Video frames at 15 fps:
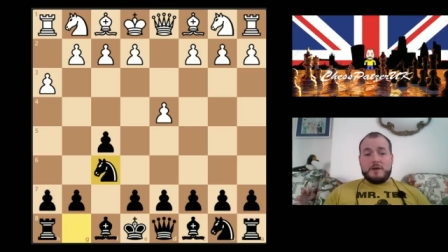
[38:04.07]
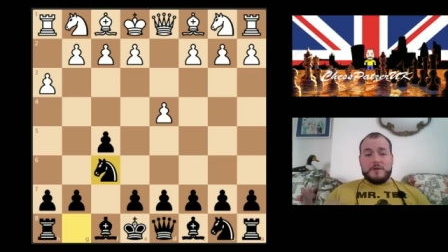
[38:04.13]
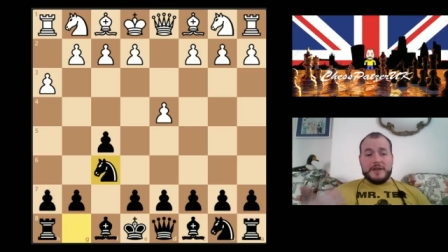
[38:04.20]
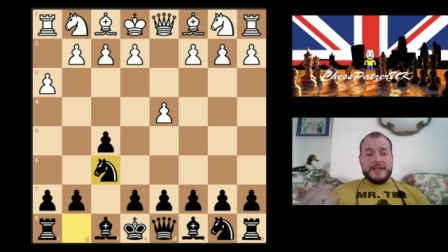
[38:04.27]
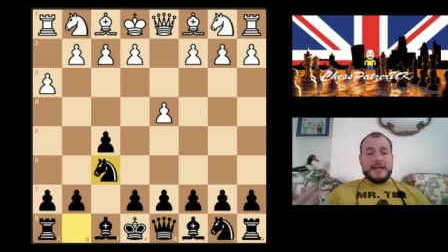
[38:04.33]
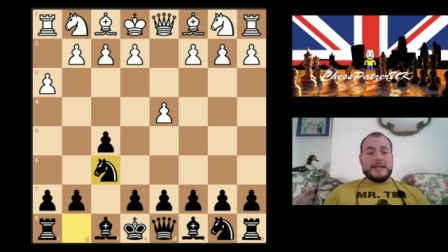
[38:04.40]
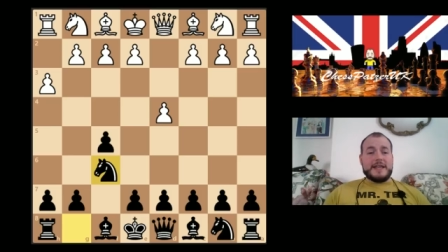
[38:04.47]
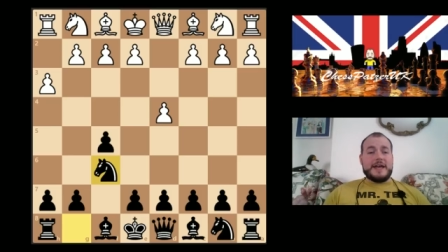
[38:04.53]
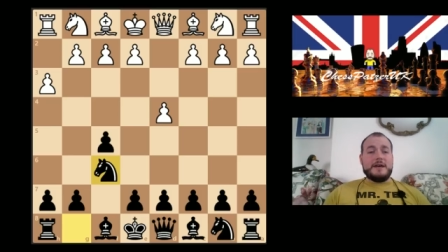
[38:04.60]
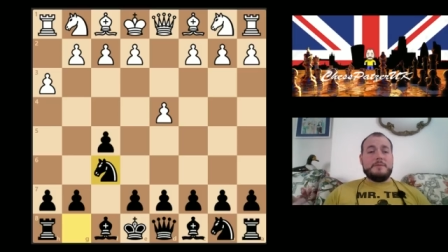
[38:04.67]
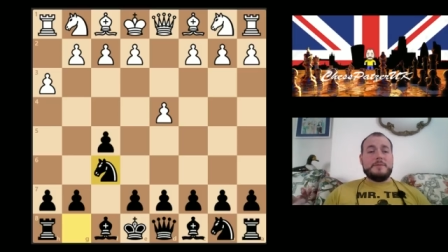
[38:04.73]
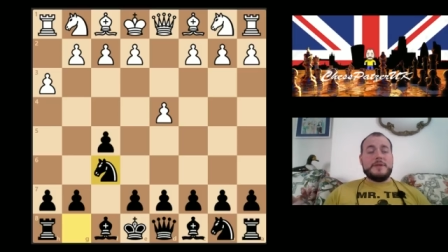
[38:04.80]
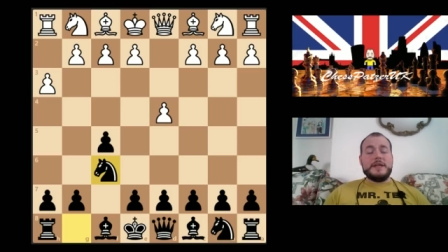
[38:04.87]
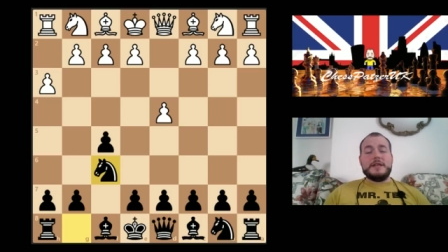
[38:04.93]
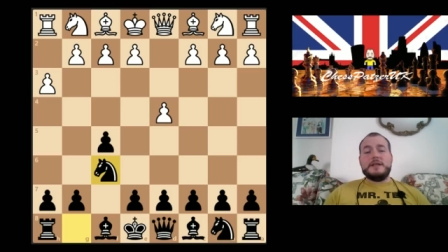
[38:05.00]
I get that,
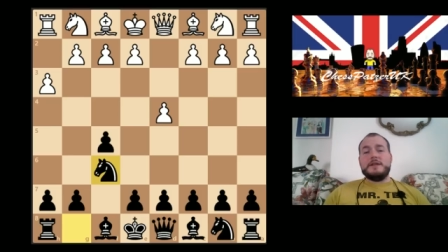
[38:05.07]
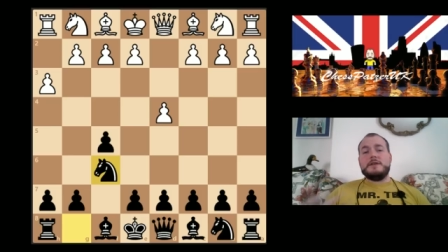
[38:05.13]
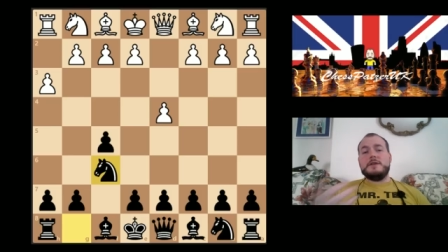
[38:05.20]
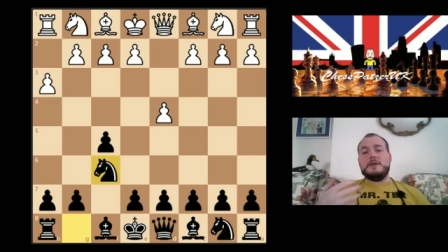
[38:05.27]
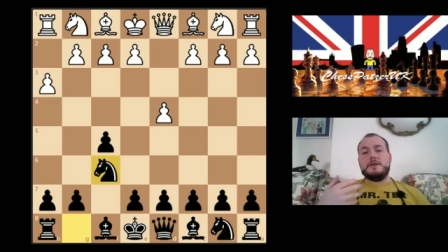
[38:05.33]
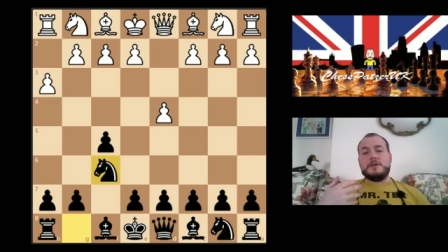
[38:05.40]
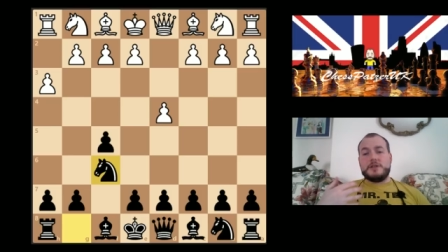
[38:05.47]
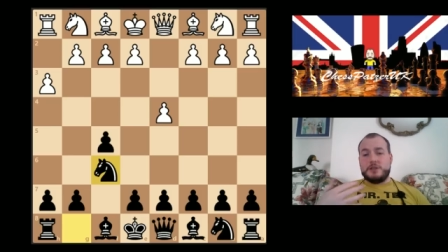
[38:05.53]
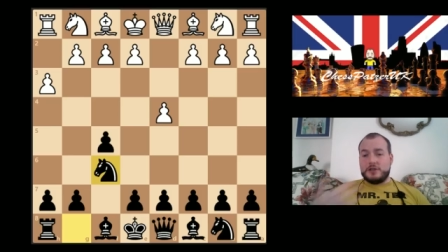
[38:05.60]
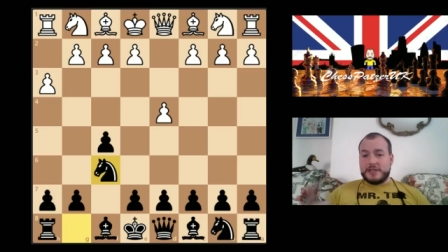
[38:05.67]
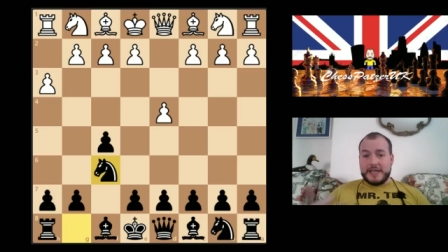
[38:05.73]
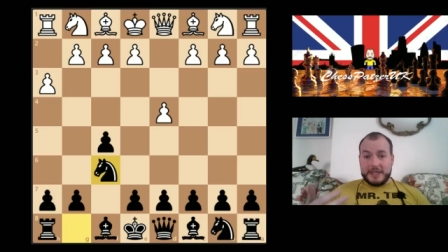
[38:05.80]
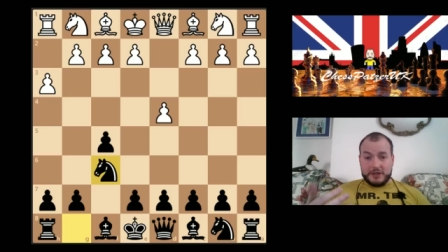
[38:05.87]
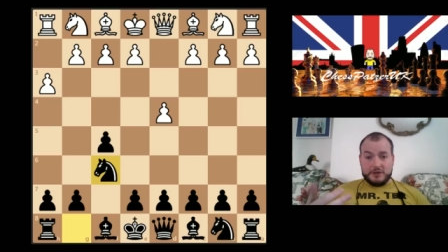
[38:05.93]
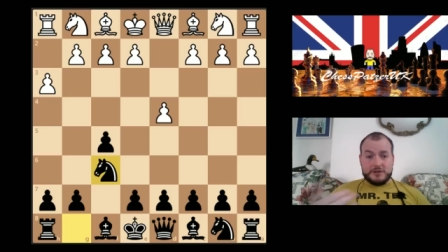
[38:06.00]
but then just
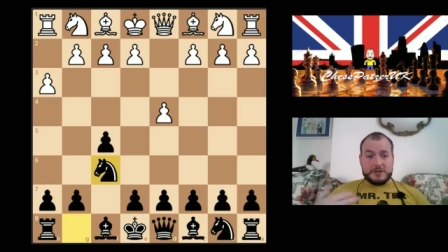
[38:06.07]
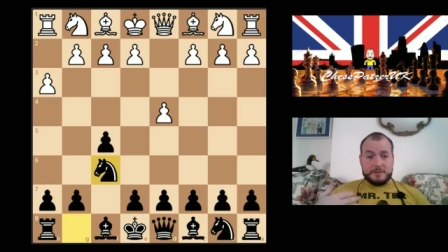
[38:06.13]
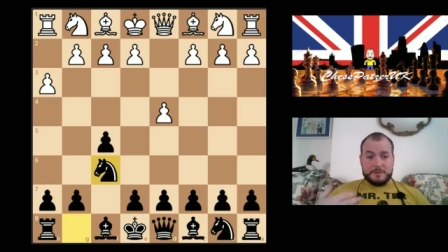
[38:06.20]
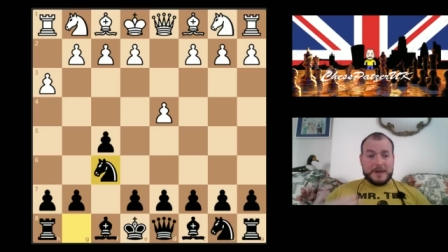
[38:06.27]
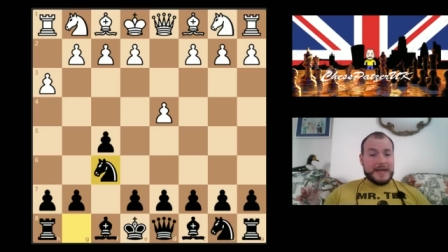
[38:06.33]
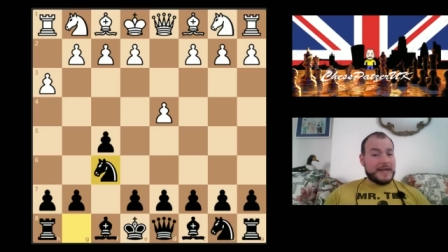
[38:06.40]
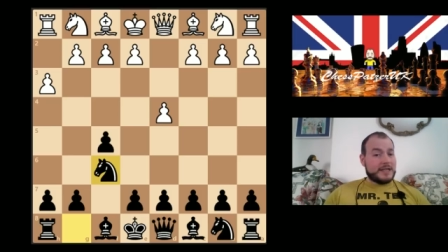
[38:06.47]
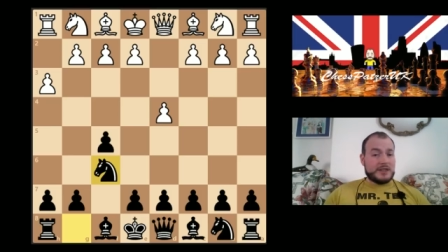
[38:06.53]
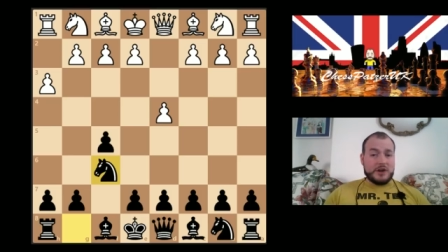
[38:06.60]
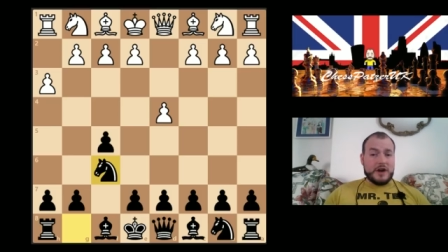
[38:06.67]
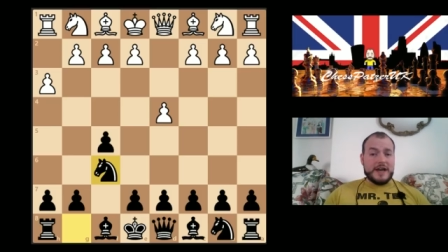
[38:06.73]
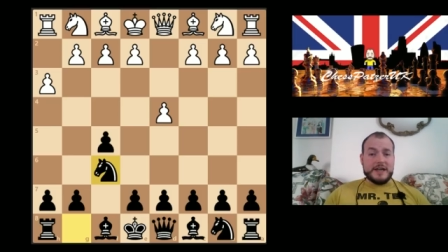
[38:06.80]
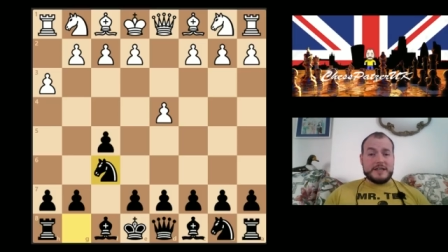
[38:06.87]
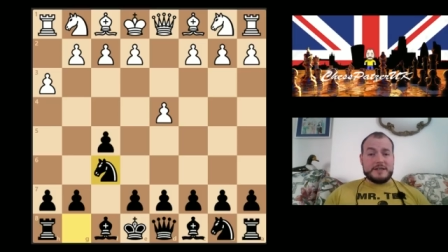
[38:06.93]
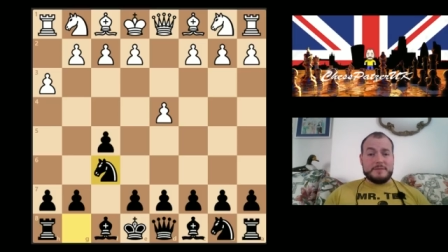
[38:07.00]
get used to playing tired.